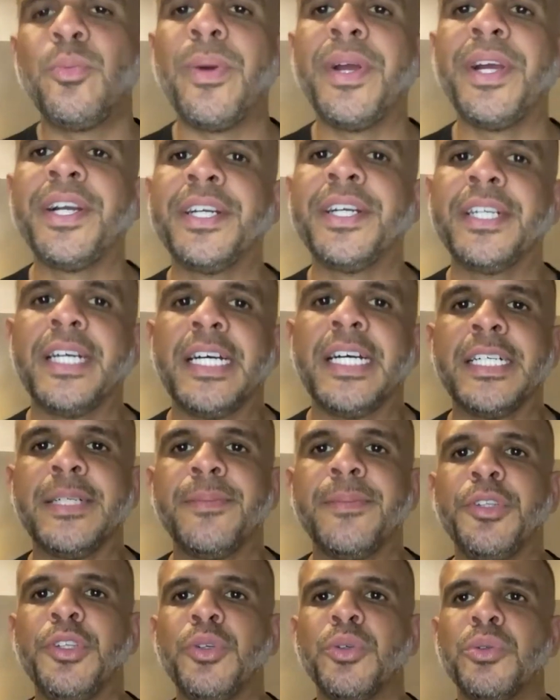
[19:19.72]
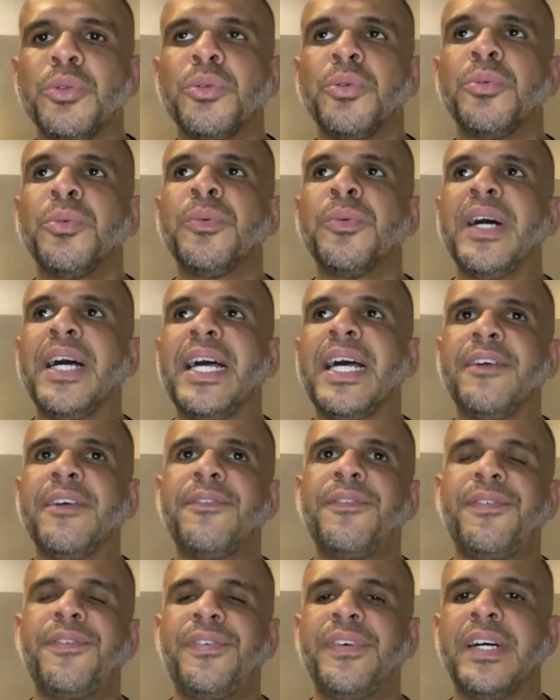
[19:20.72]
where uh, you
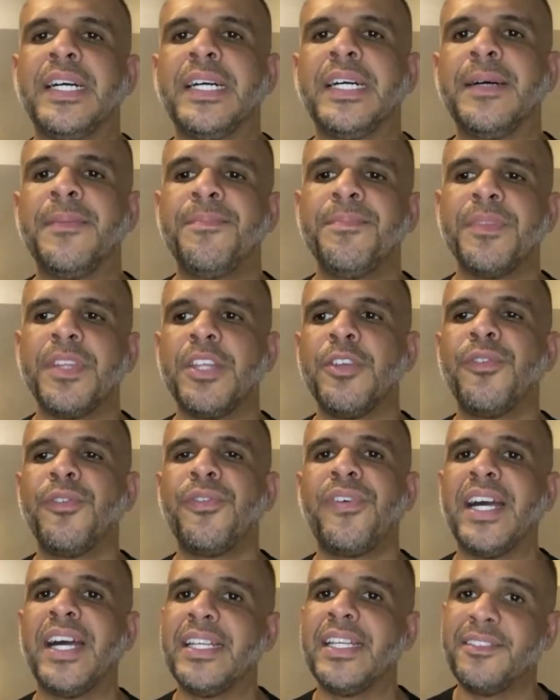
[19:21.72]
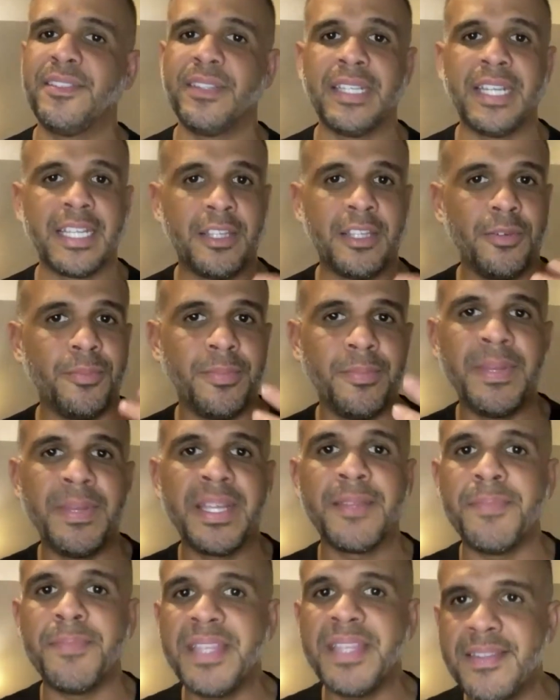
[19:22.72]
have, um, you find like you
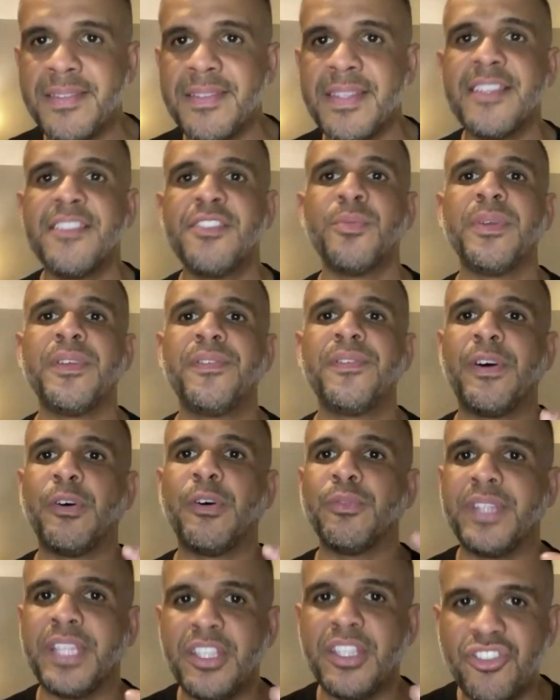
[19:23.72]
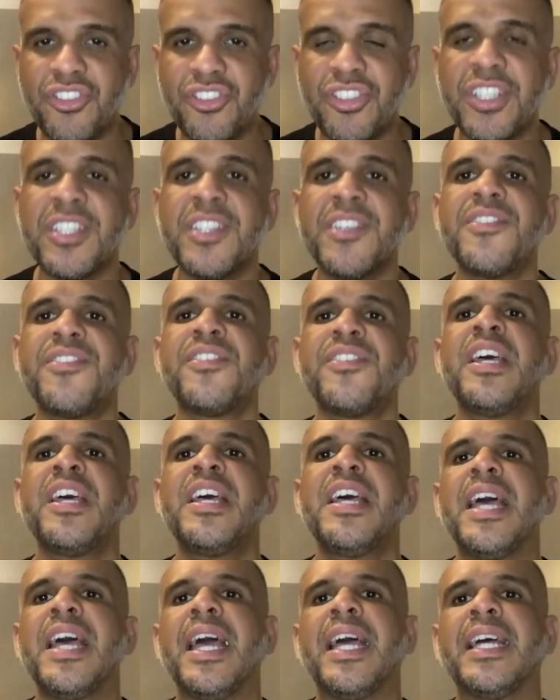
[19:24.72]
make business with auditions
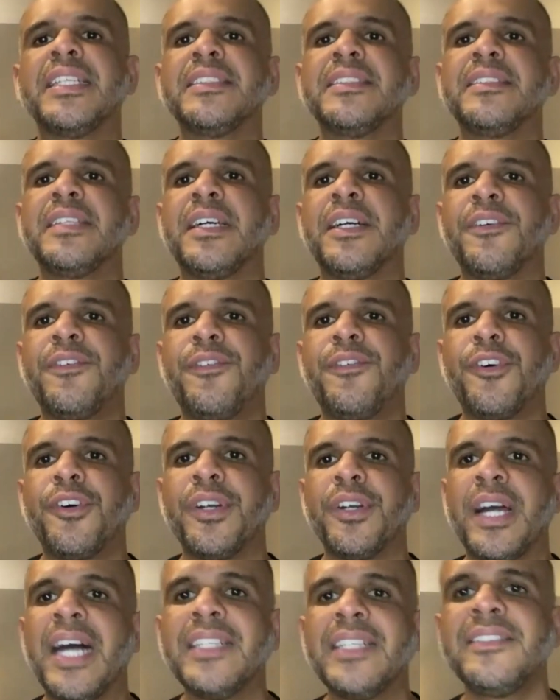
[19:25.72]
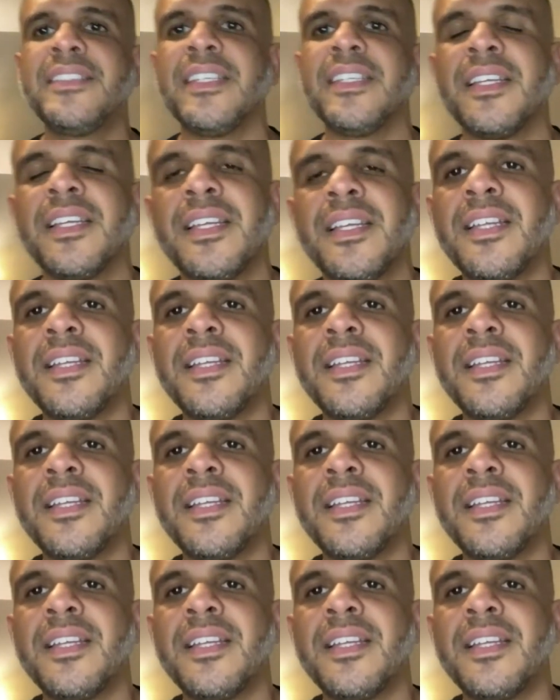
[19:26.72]
and uh, for acting.